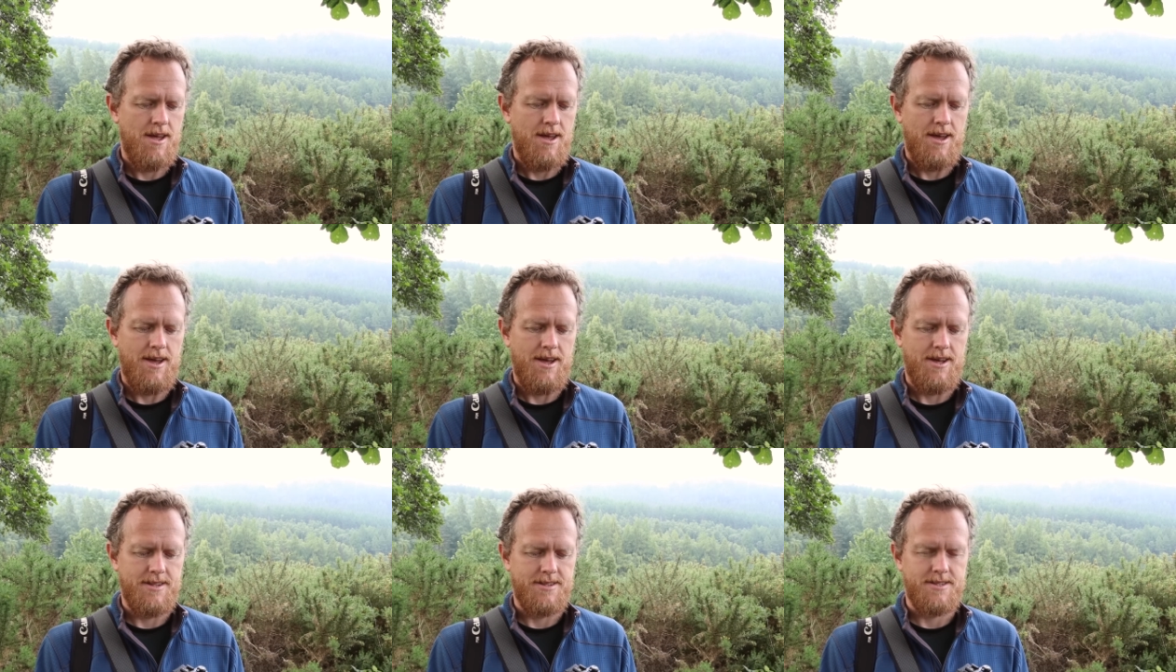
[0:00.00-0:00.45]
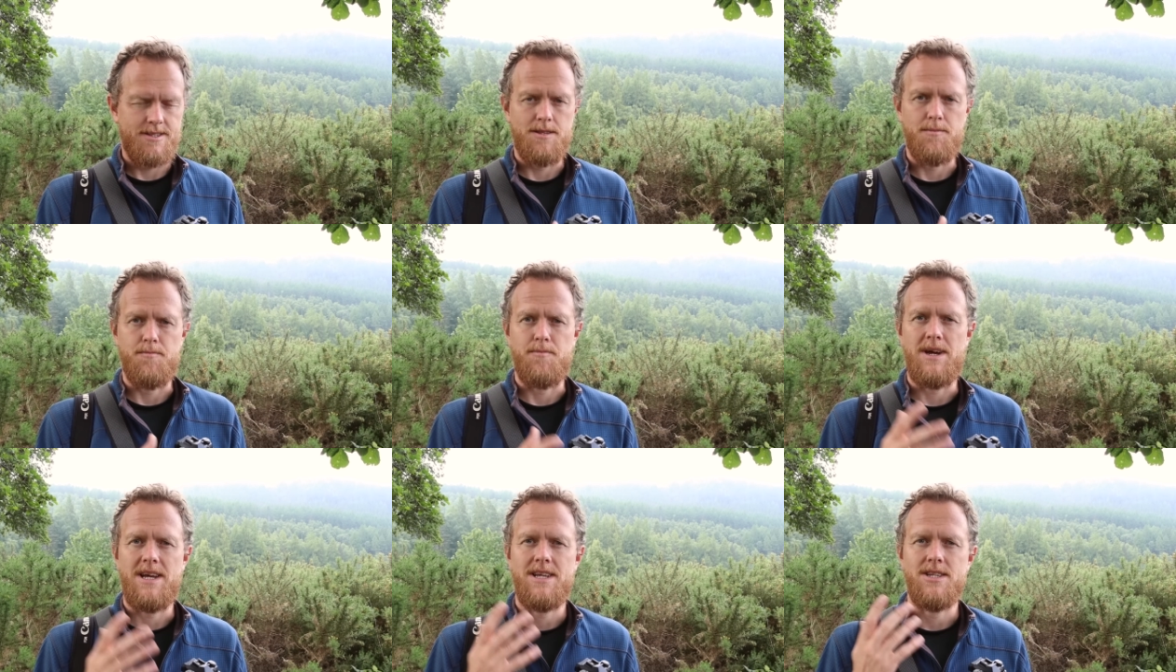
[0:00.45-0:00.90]
it's the
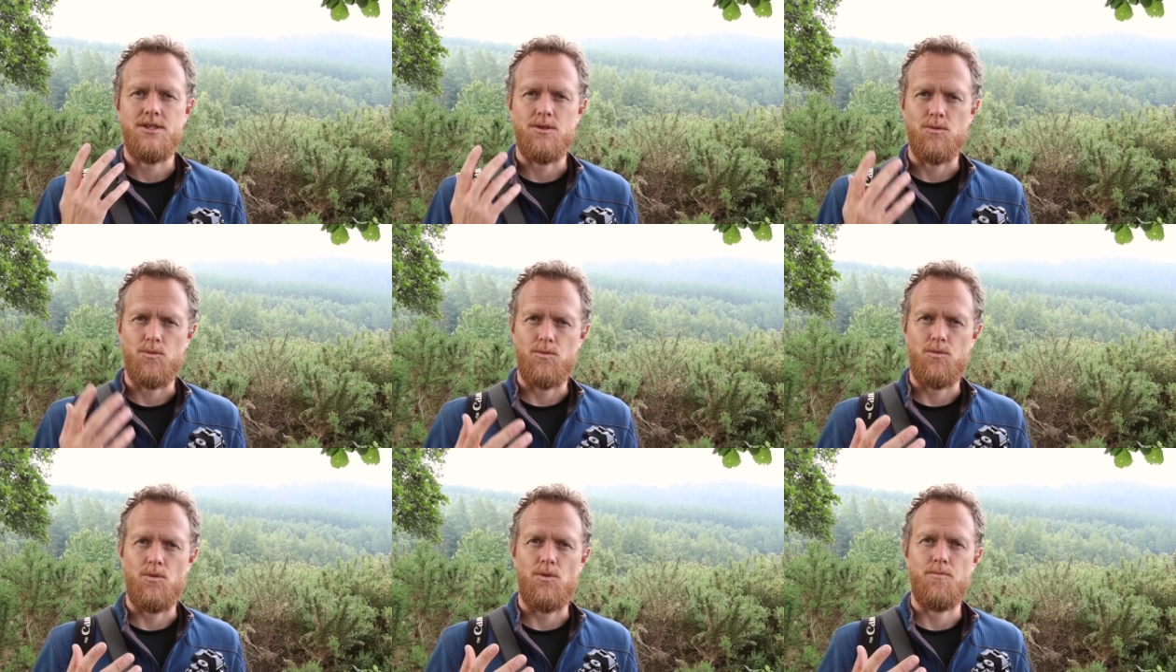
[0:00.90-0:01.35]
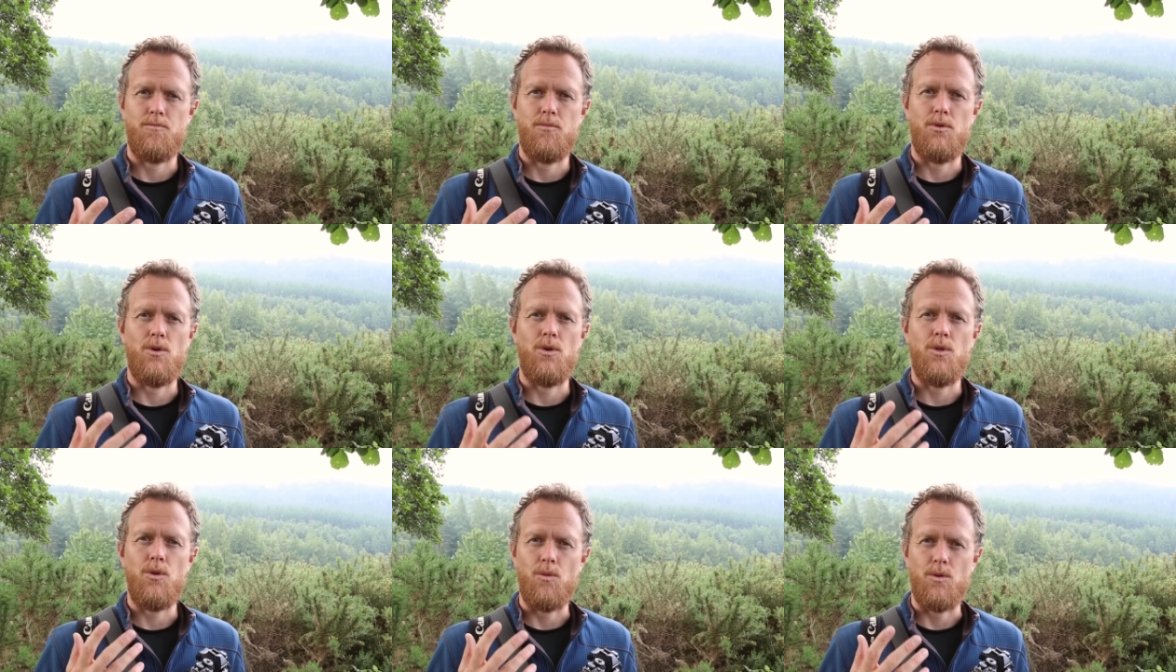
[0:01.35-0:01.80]
best of
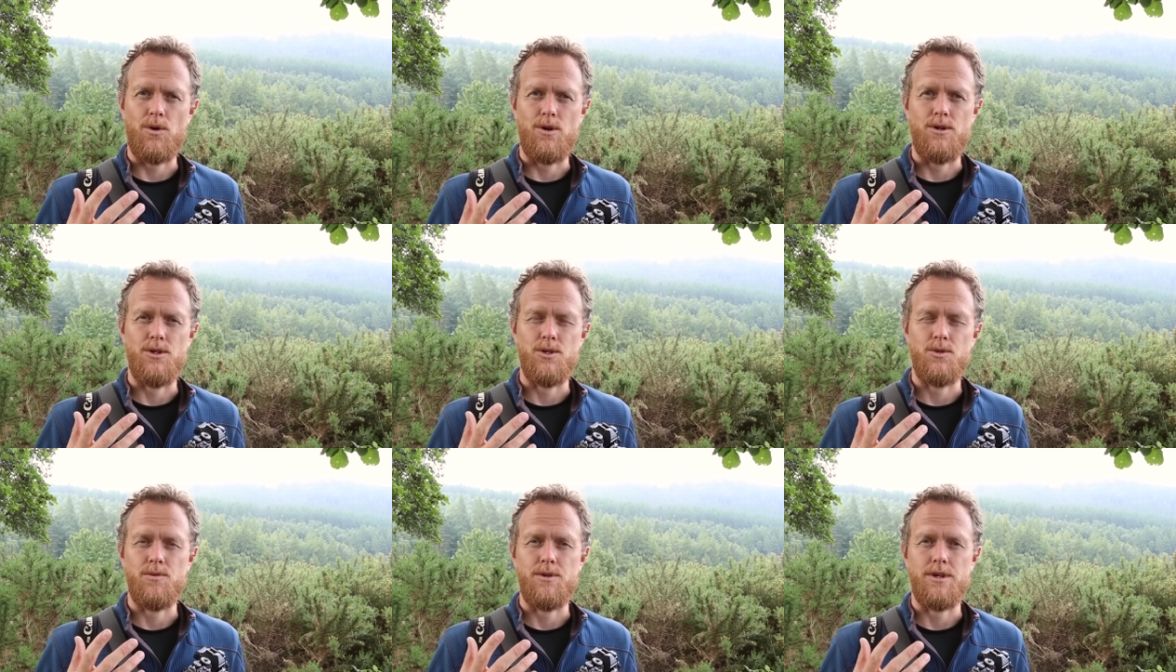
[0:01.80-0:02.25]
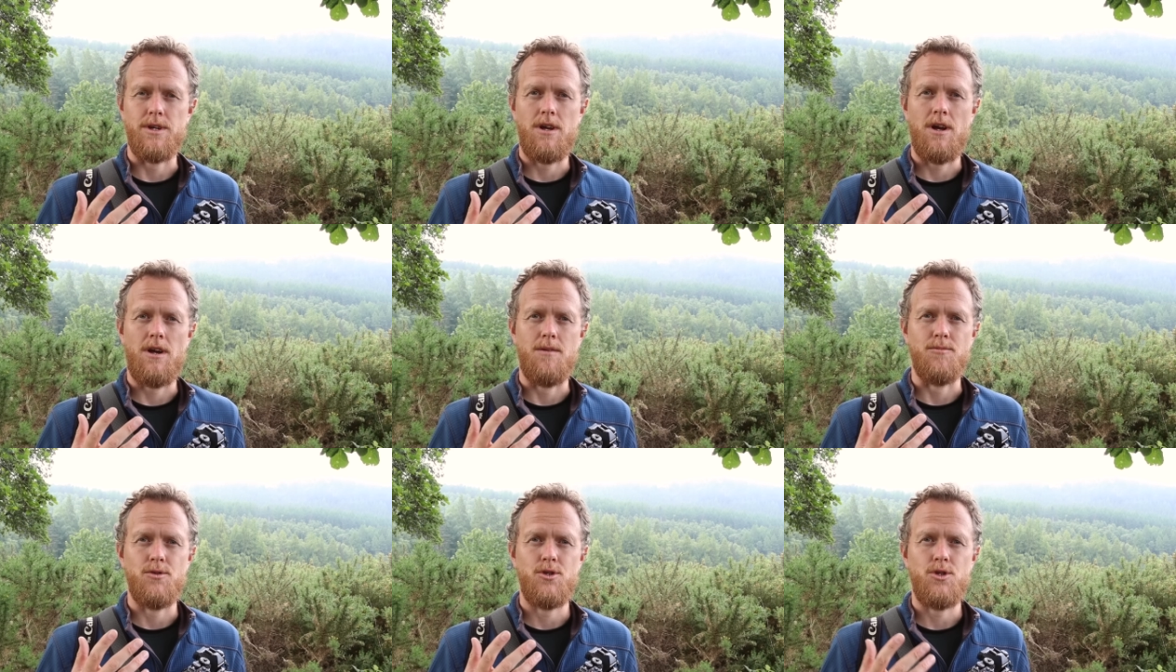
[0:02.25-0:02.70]
both worlds when it
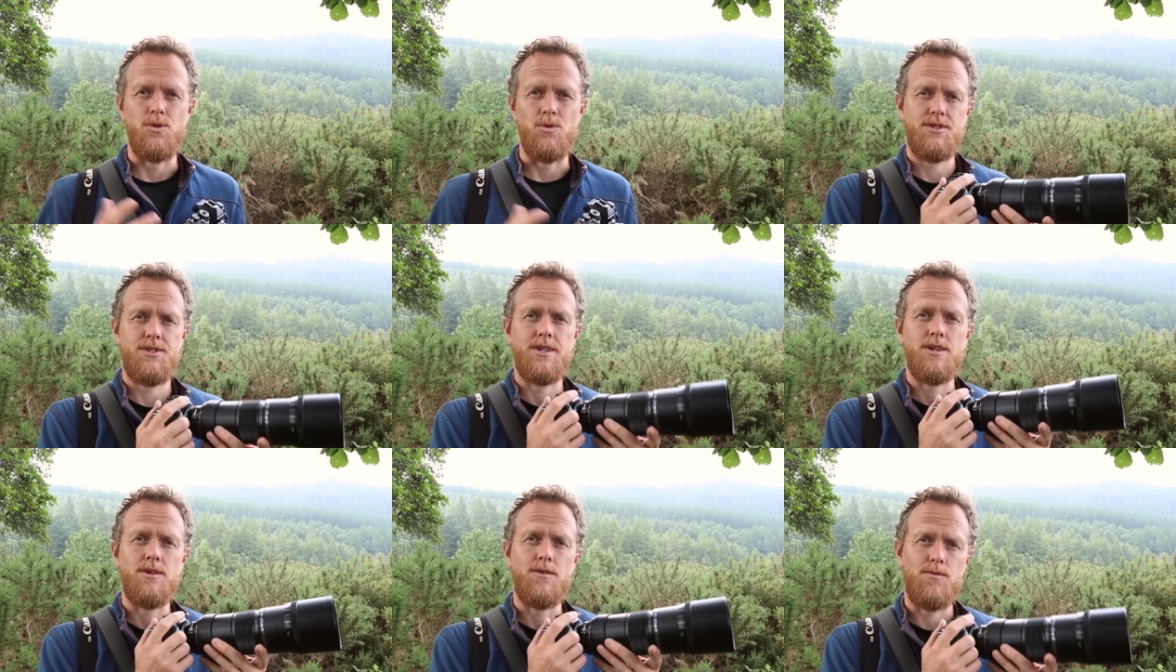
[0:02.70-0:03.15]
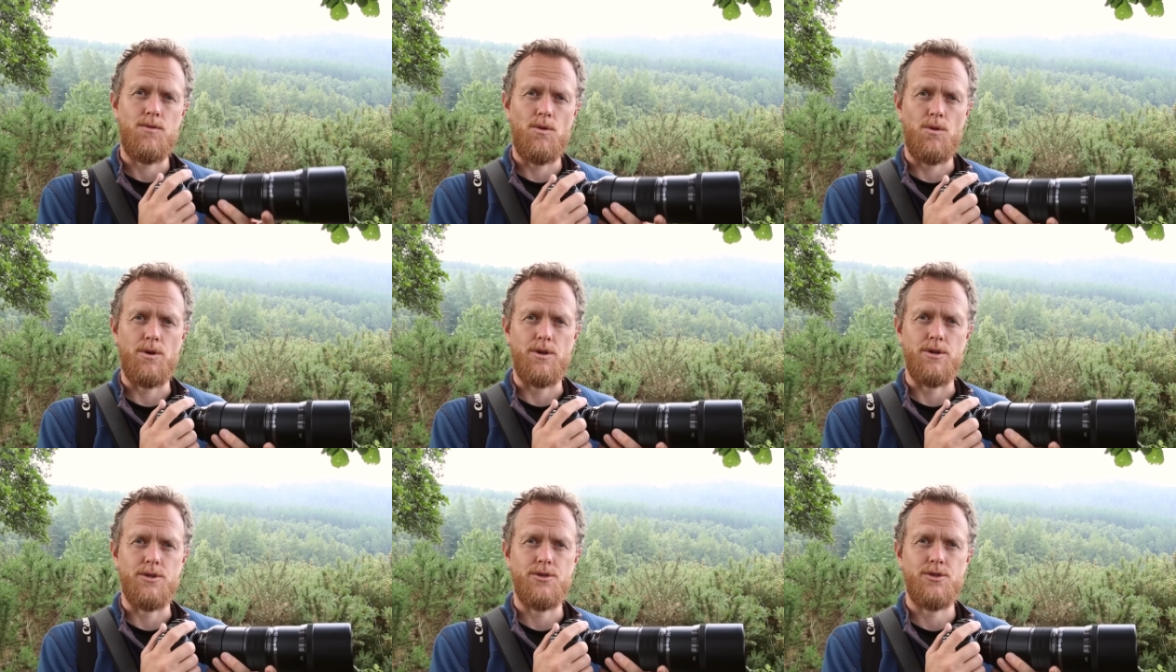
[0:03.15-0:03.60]
comes to single
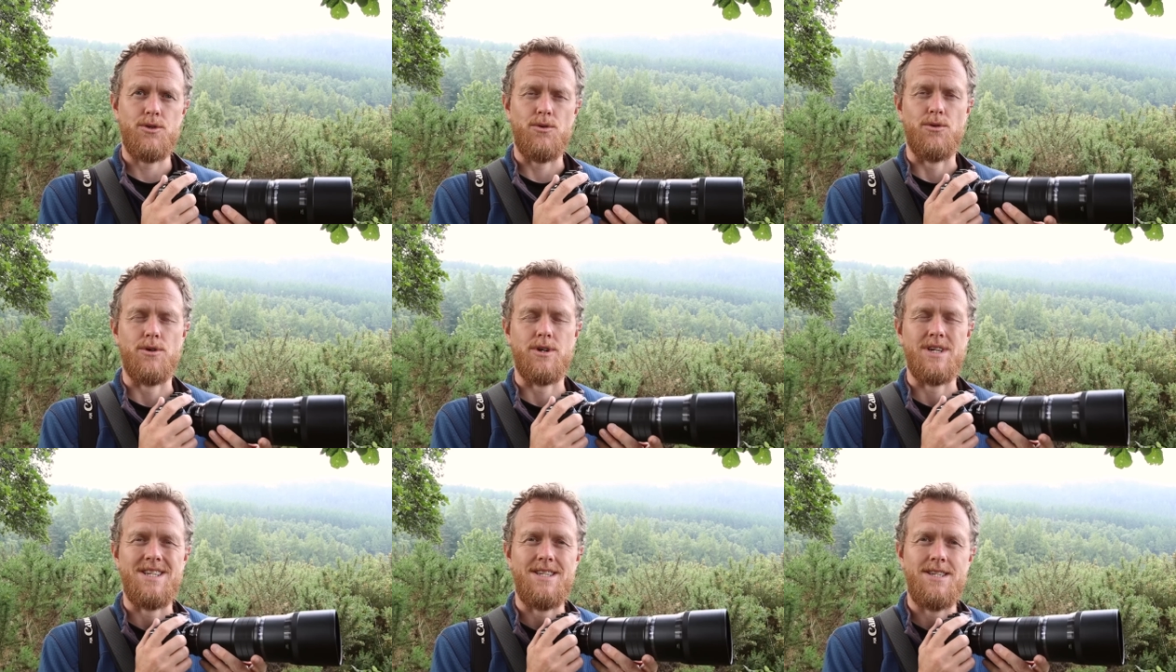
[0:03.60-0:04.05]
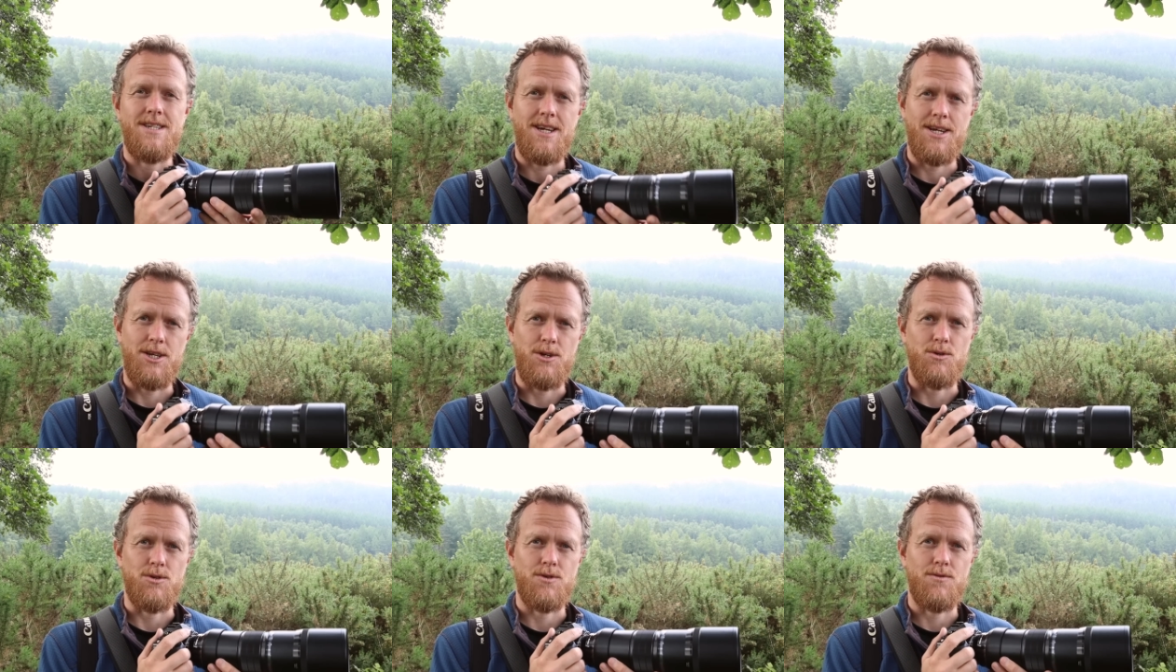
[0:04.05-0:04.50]
focus or
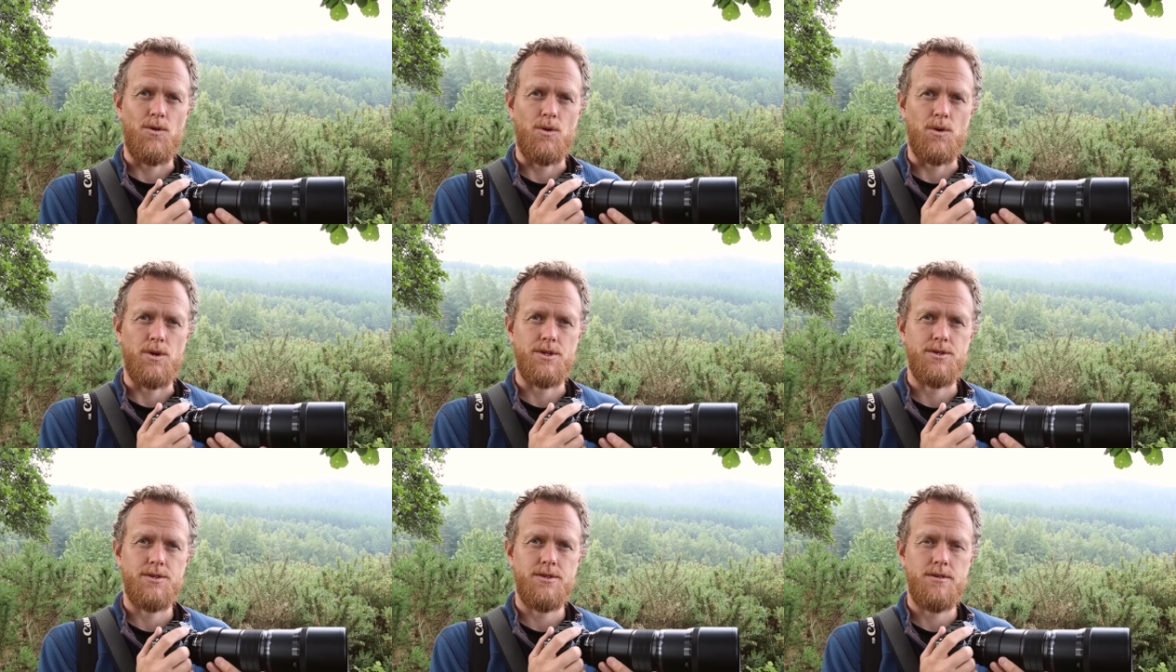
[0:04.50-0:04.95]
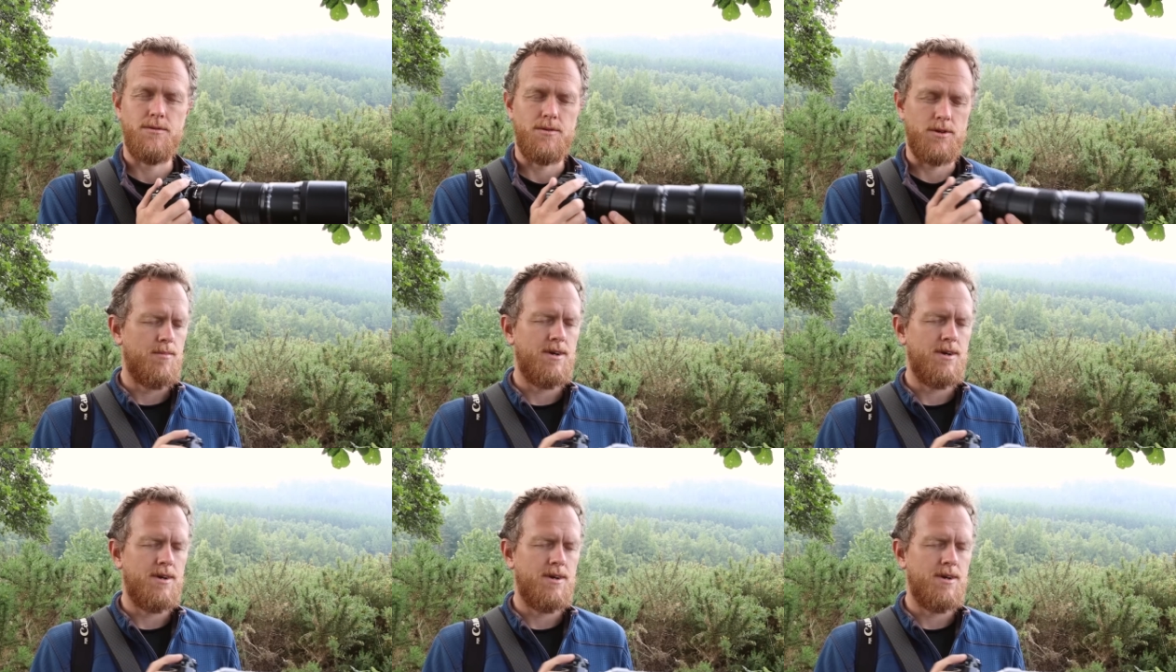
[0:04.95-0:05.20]
continuous focus.